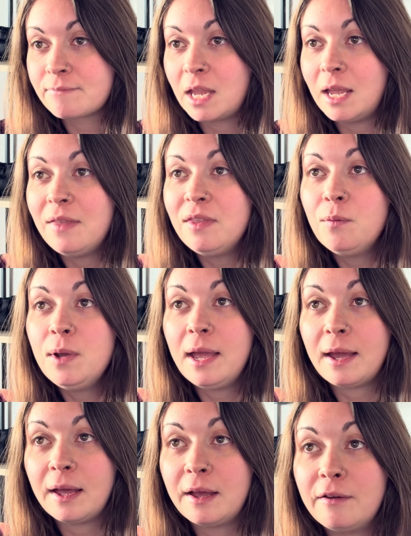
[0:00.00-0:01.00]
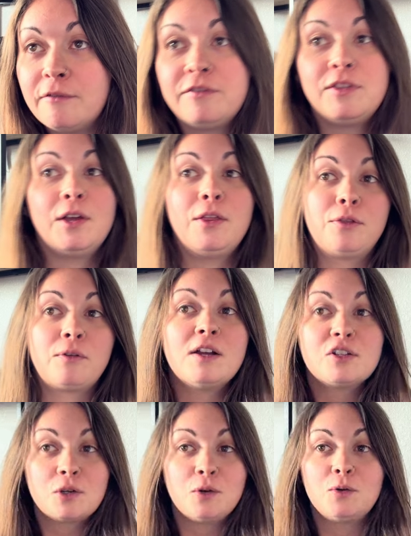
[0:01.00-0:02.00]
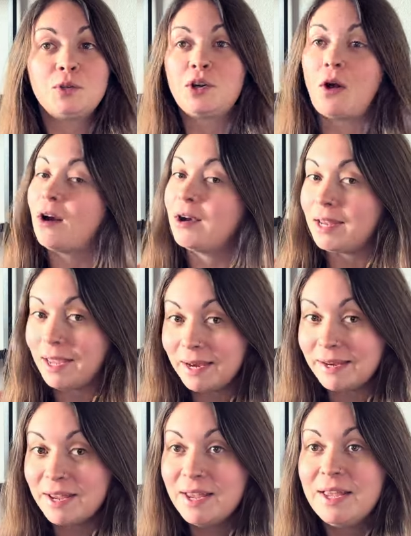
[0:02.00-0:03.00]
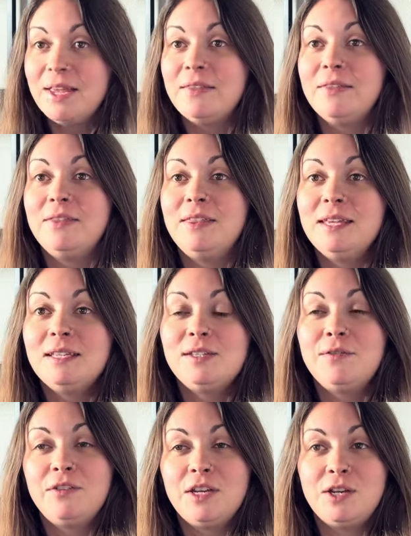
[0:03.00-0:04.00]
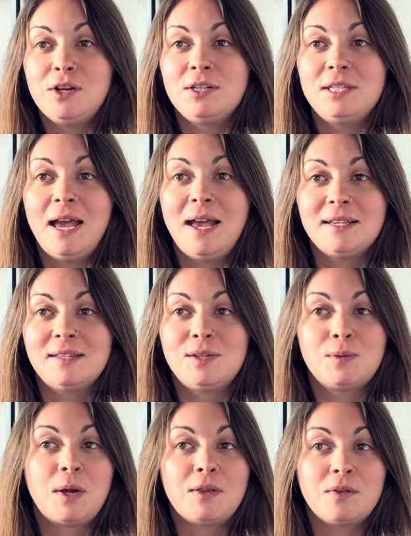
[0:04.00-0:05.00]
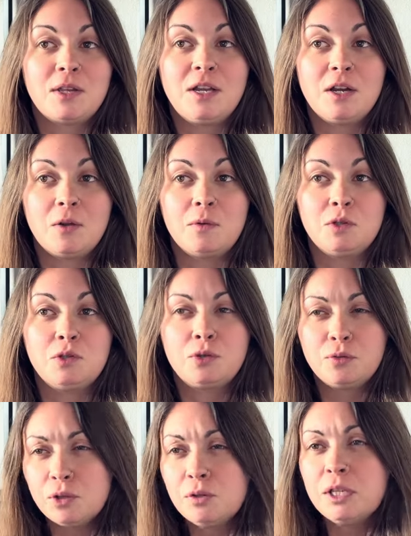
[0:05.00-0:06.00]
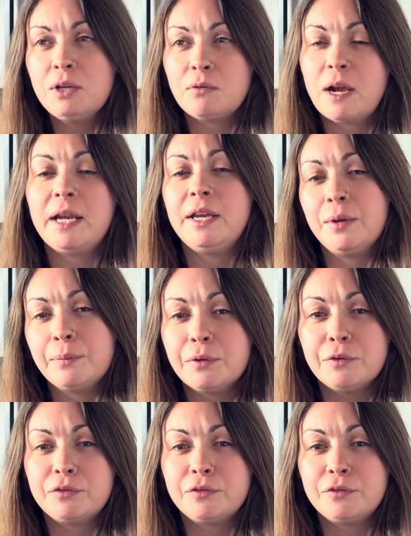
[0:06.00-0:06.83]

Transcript: And then we have the threshold guardian. This figure tests whether the hero is truly ready to move